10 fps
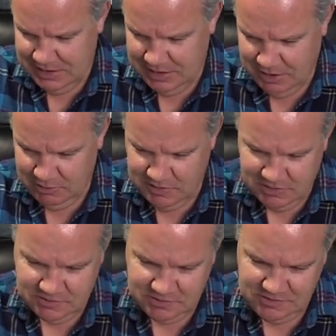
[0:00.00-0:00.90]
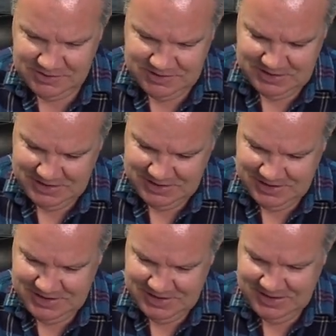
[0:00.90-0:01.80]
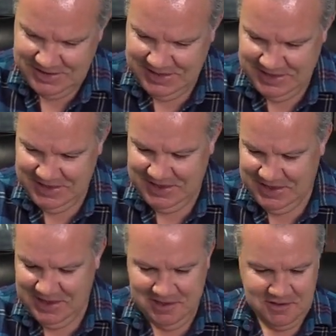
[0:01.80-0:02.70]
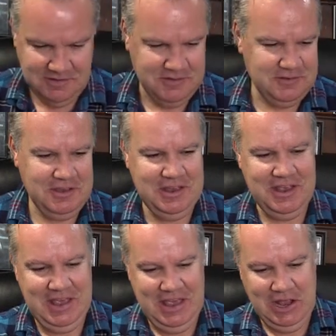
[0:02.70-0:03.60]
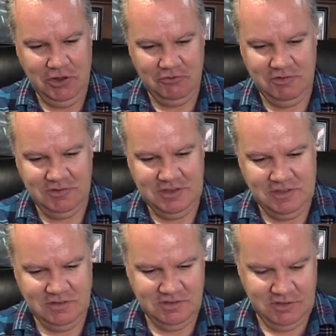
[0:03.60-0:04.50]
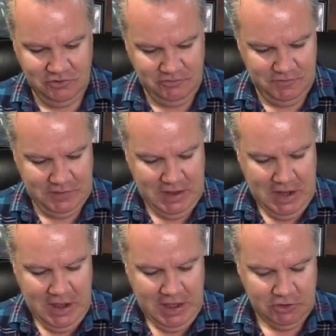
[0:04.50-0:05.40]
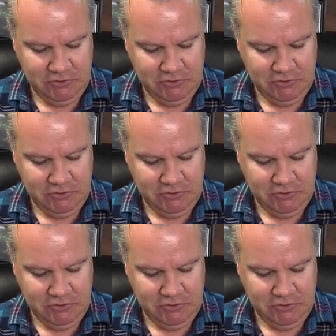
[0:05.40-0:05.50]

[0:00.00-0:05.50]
Now this is interesting. This is a, tr a